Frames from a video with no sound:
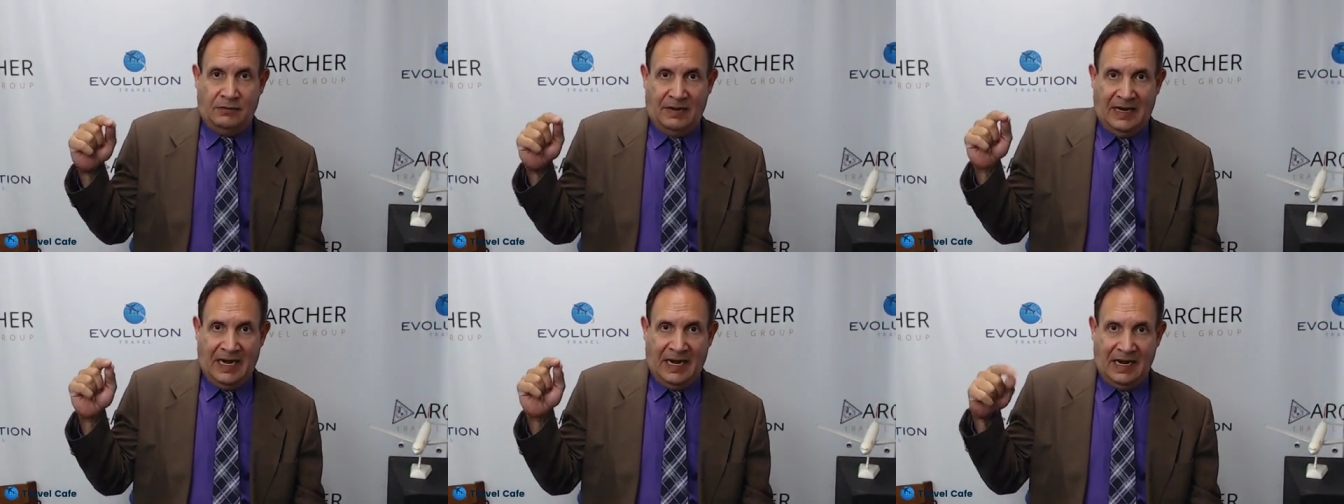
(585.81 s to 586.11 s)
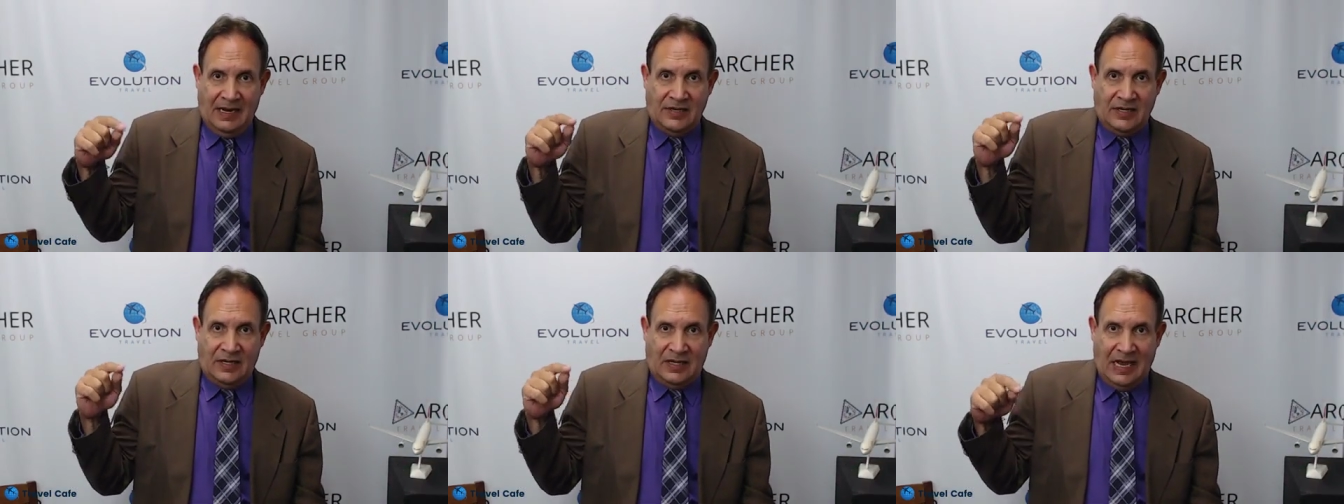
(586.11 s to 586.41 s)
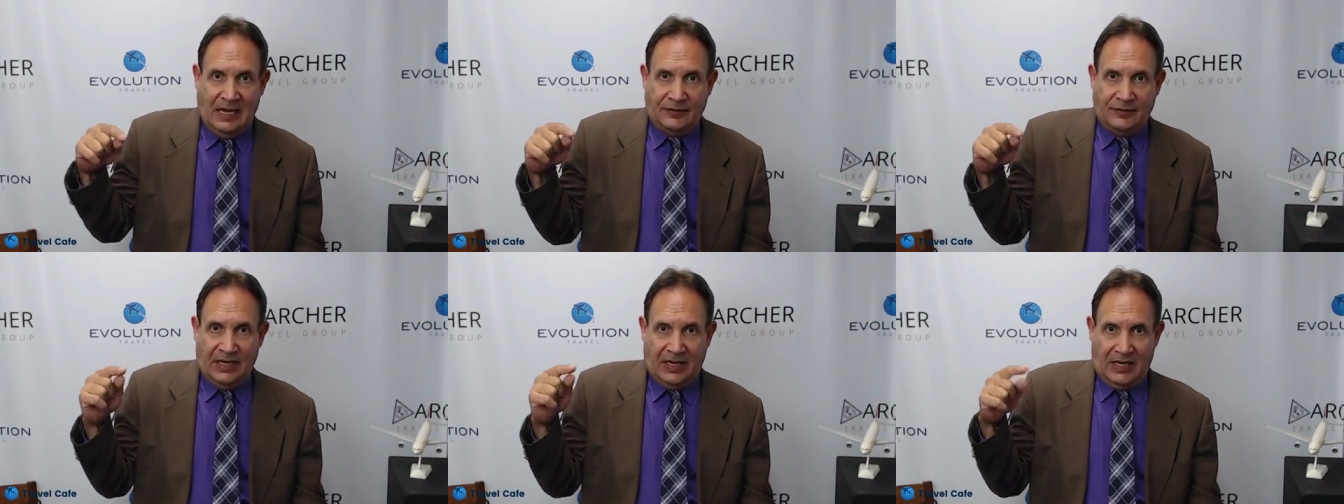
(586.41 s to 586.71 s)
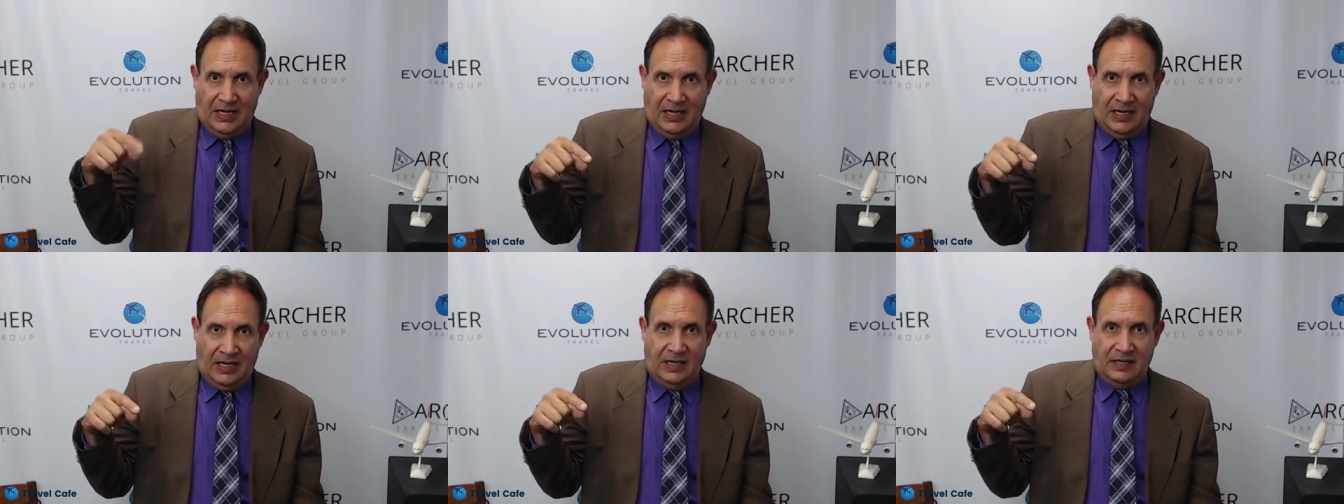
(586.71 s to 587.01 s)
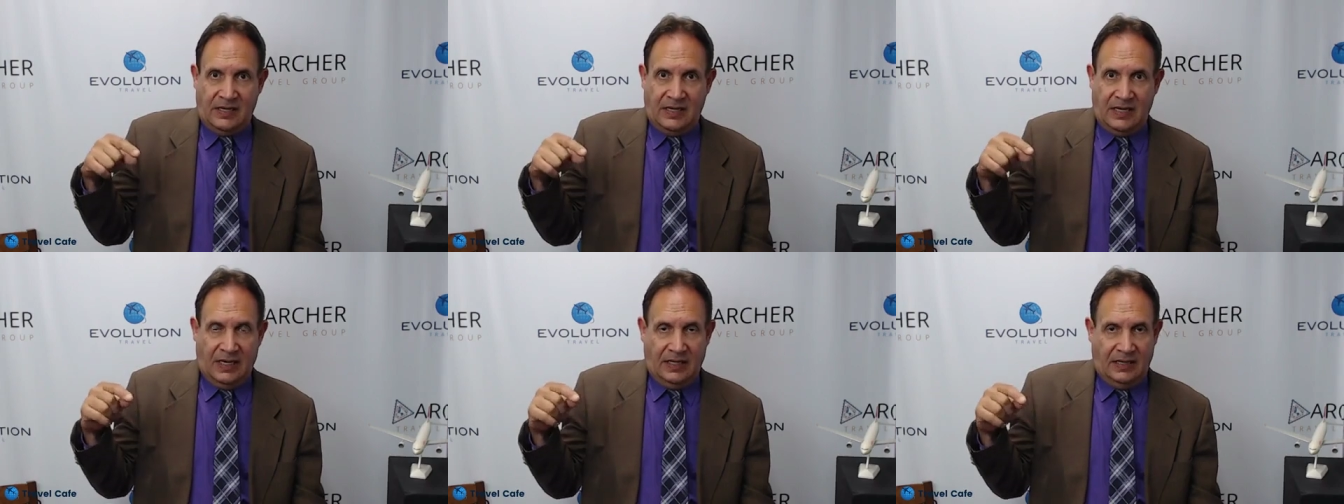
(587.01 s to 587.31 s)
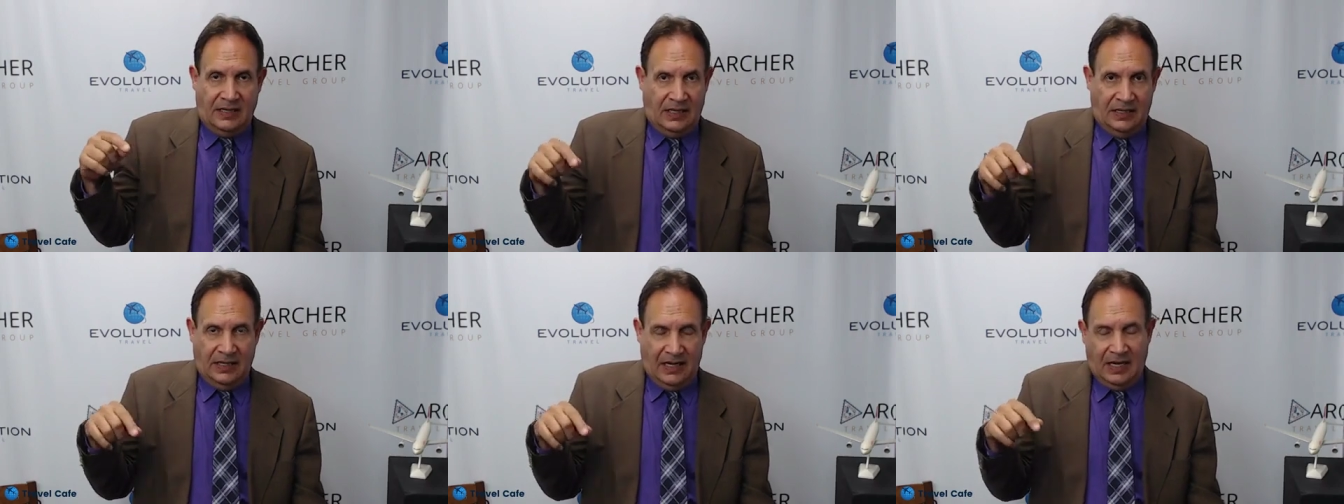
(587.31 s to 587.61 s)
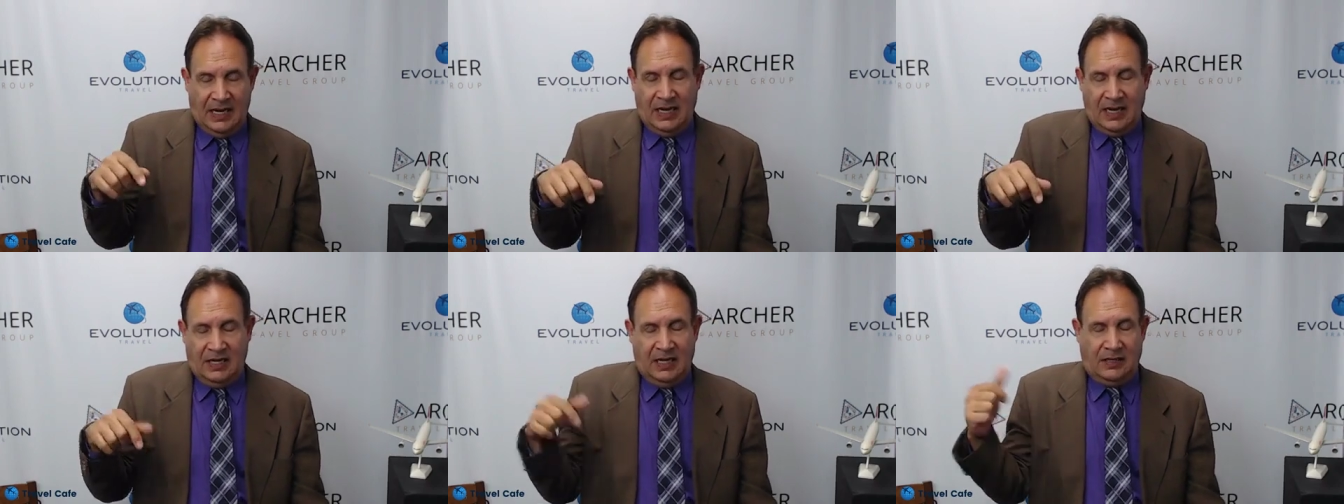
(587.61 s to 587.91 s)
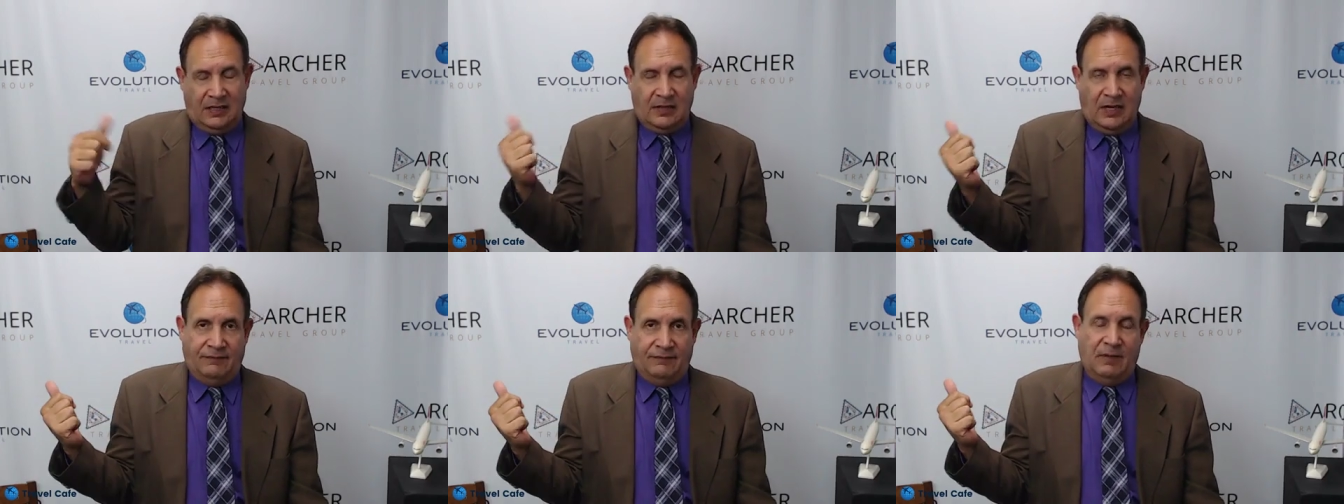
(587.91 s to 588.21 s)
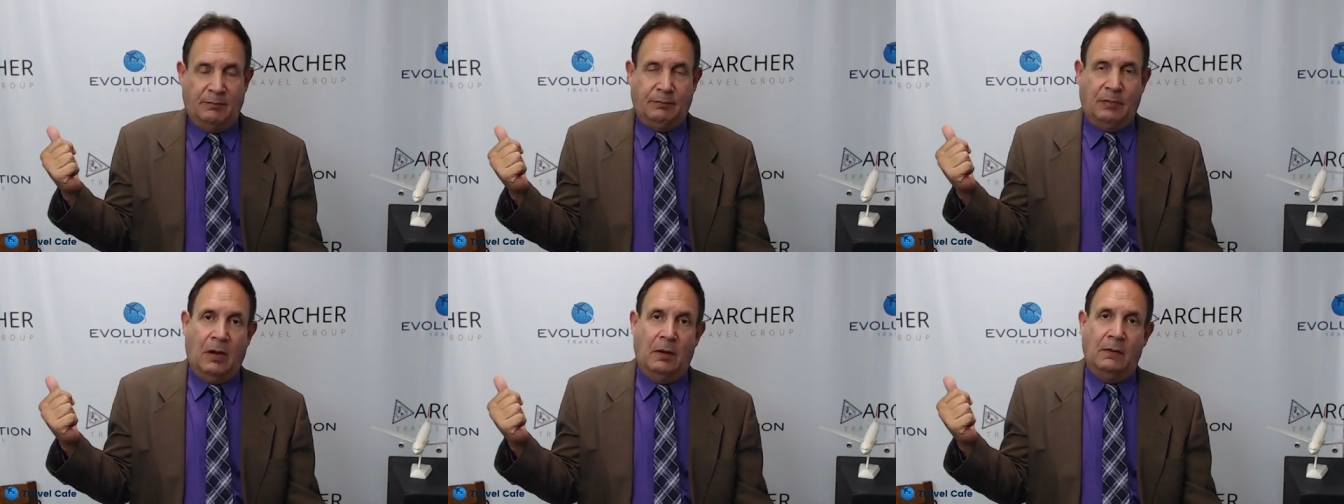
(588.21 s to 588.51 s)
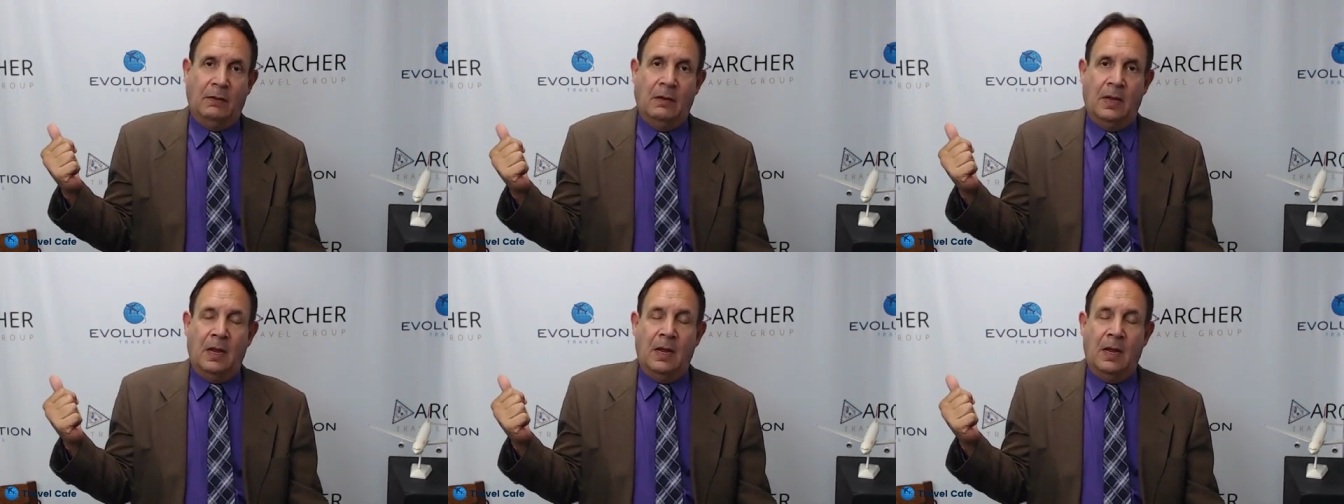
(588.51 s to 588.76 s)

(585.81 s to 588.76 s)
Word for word: cancel out the kids and then they get kicked off the boat.